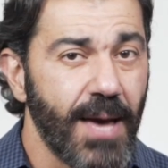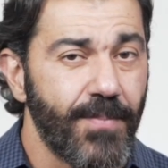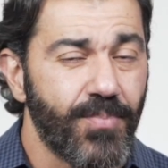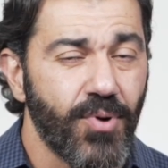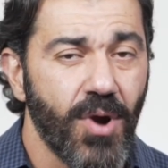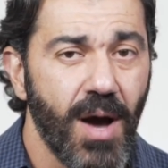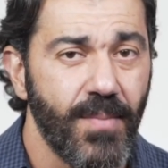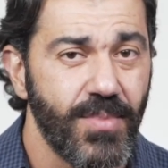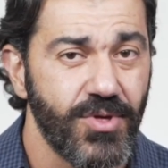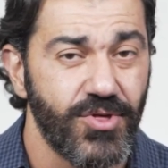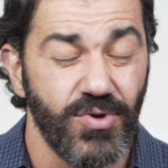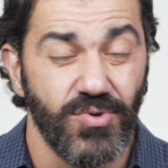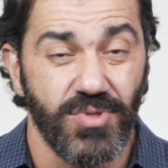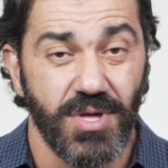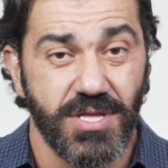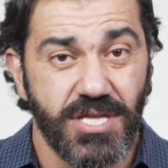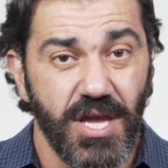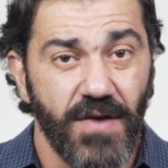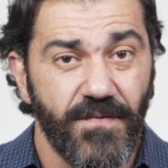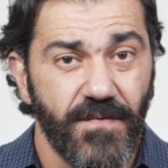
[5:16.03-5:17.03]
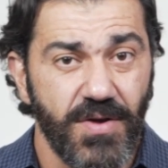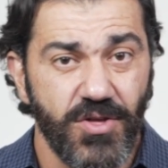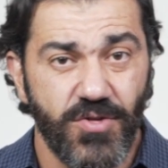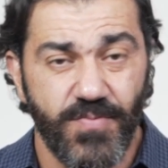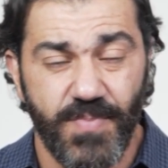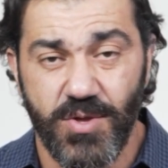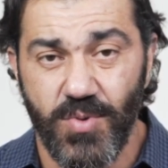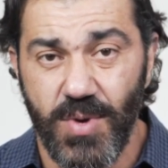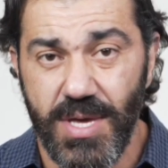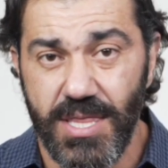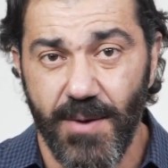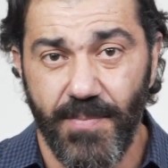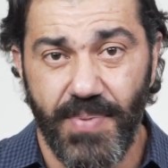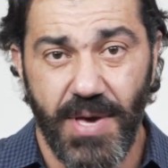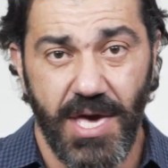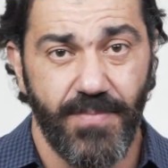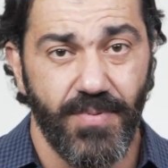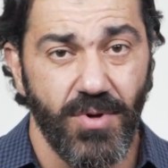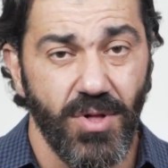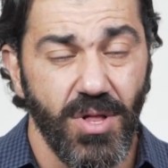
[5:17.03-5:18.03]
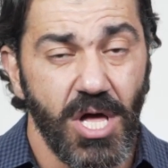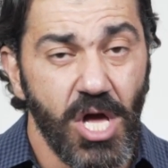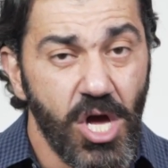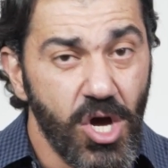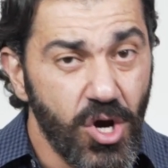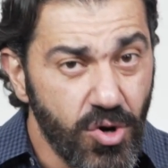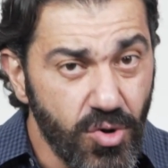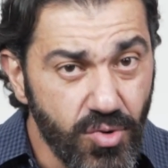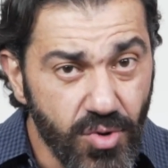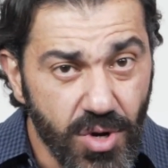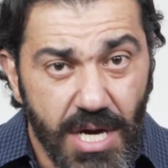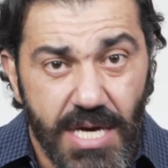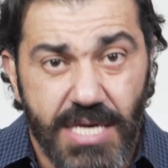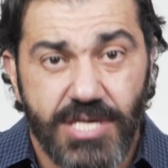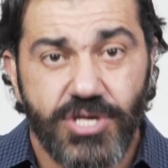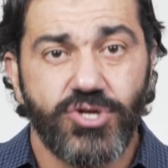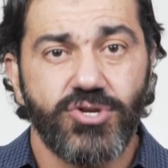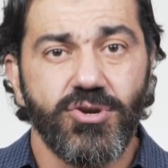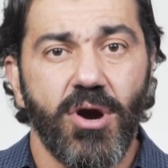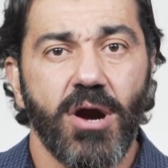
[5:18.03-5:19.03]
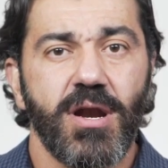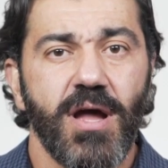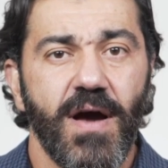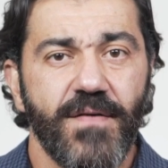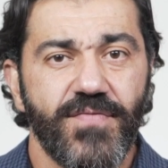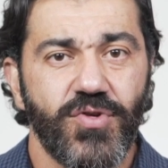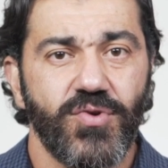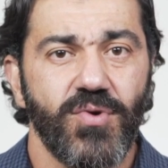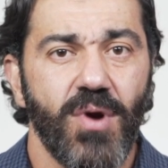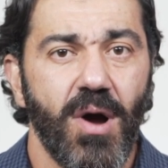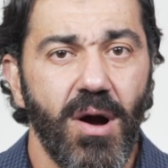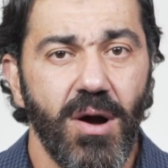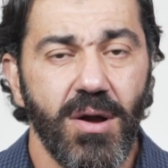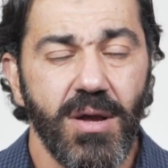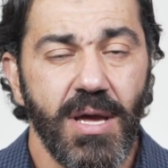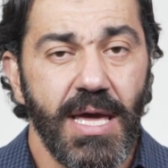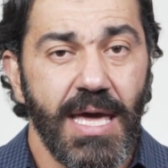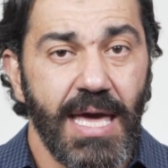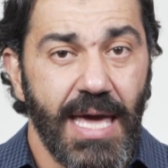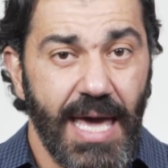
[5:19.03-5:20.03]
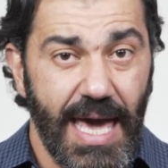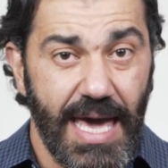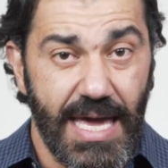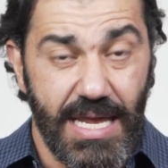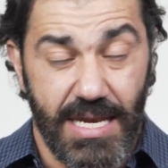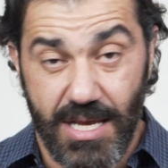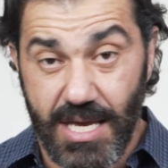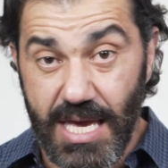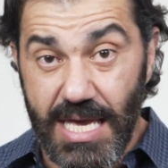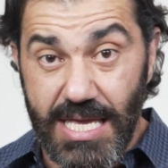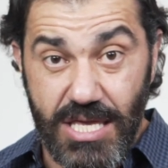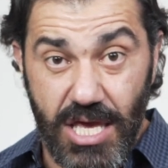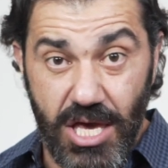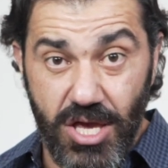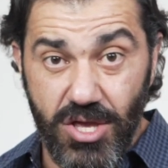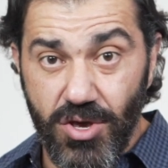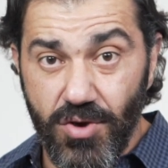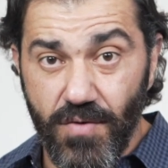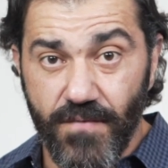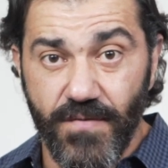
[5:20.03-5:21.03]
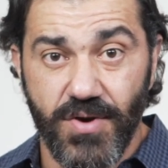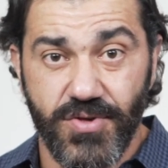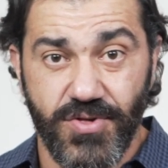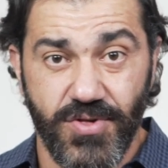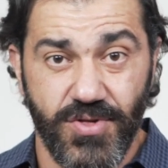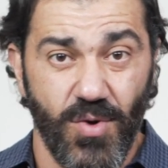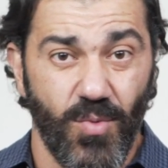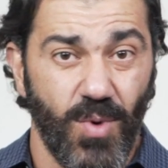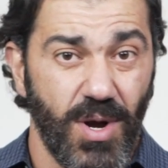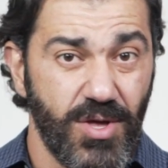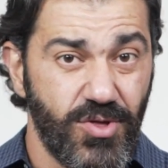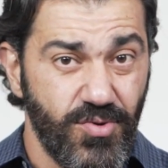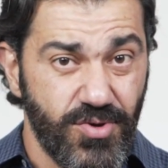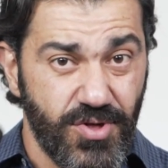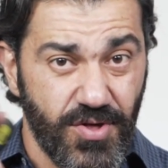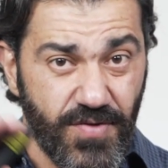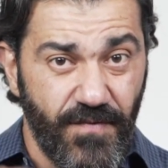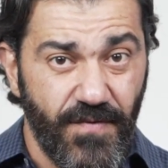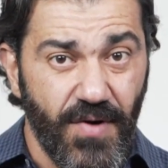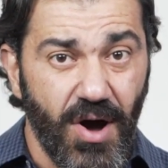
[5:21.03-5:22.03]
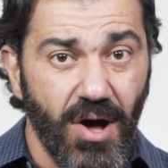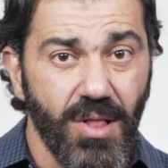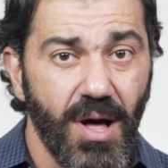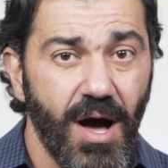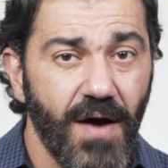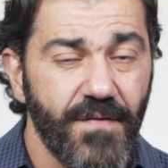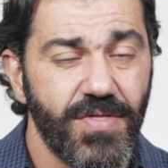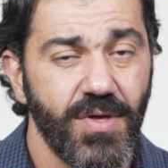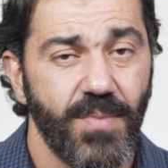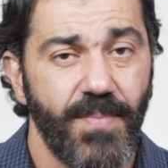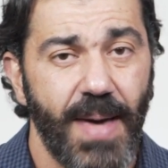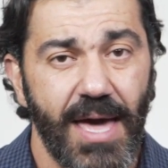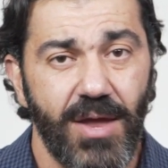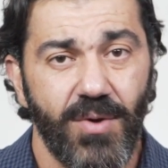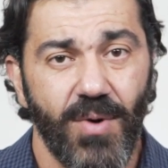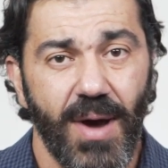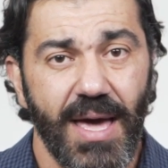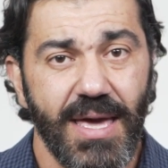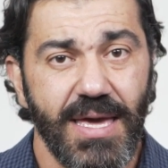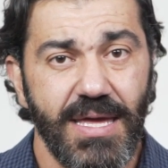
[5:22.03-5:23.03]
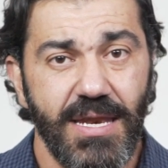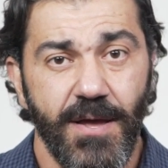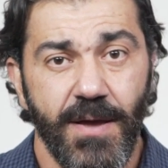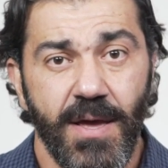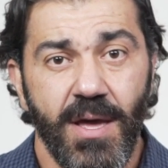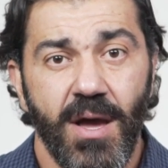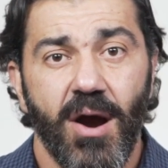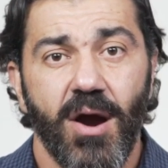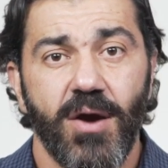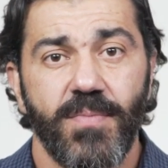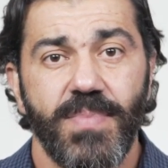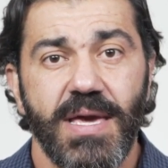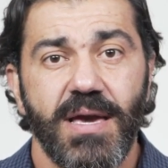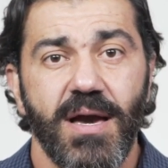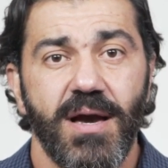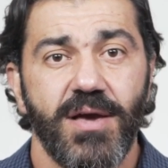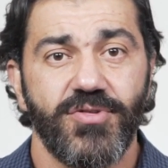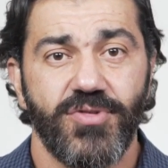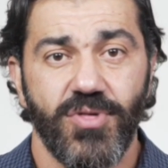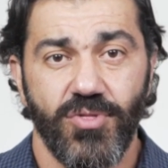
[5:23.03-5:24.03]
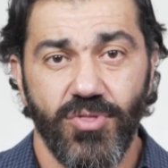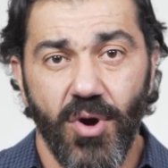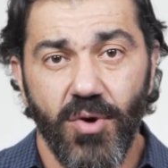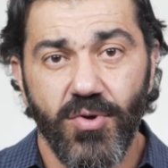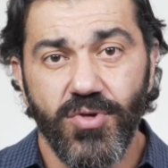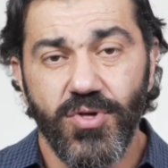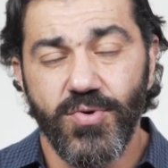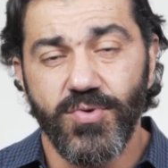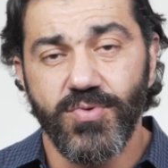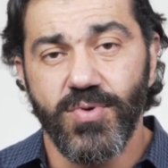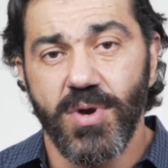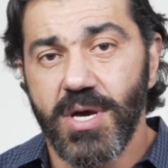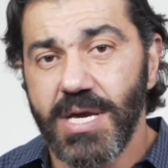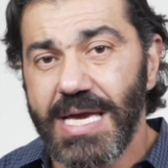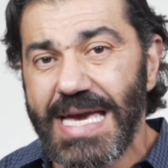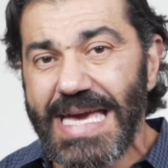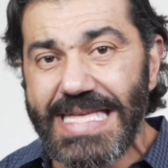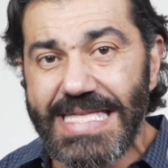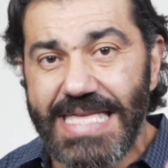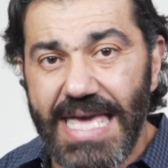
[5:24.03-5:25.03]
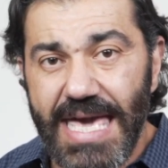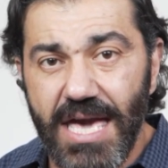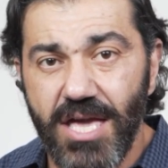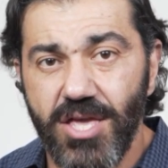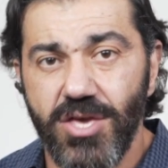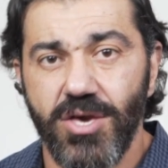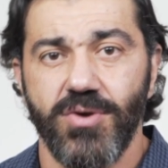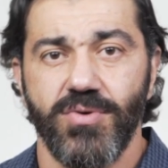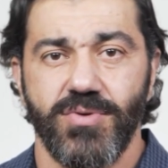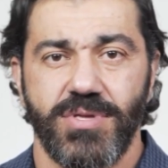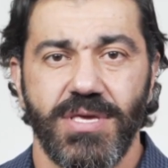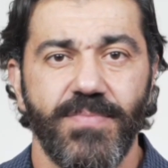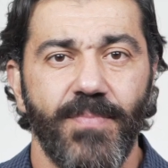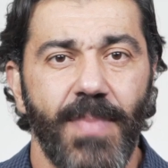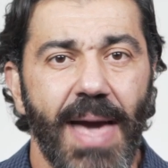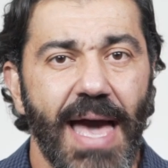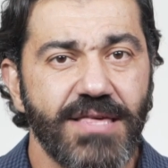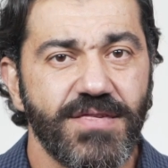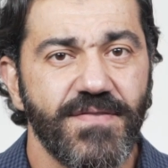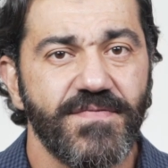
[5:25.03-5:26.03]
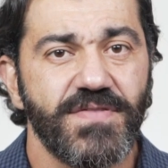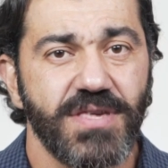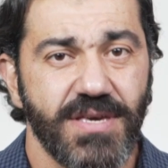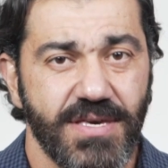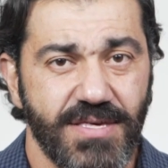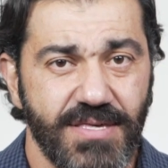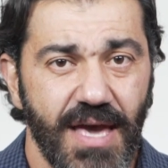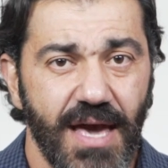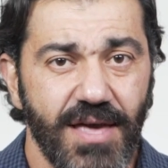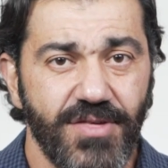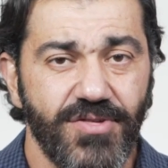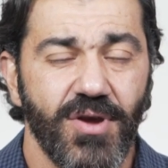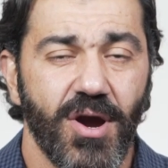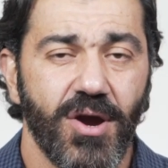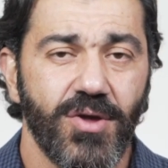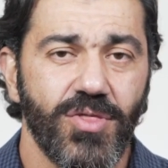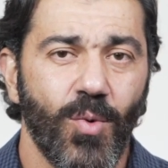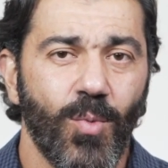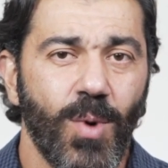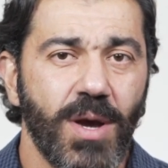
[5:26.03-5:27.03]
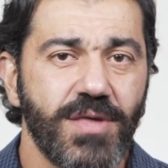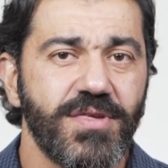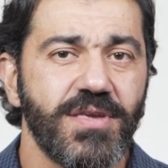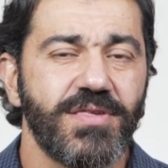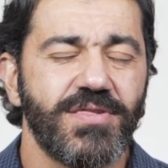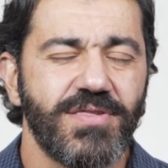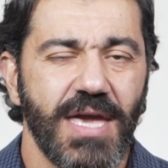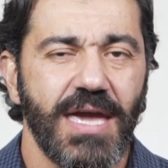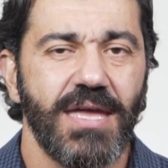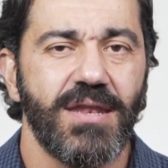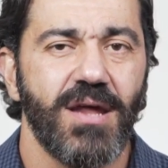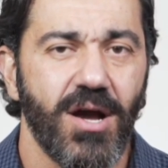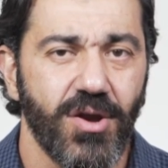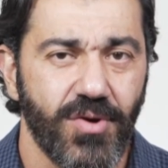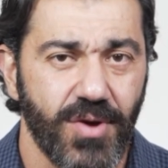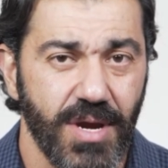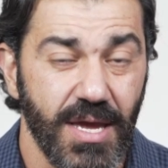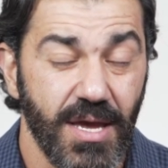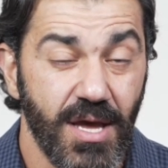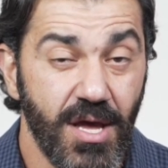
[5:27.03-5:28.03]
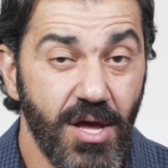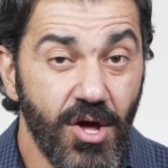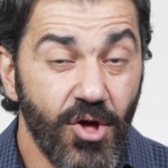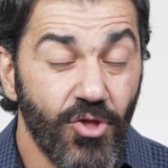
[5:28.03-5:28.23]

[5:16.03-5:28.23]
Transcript: I promise you. The difference between the people who start off strong and continue versus the ones who just fall off the bandwagon are because those who continue to massive success are the ones that stayed hungry.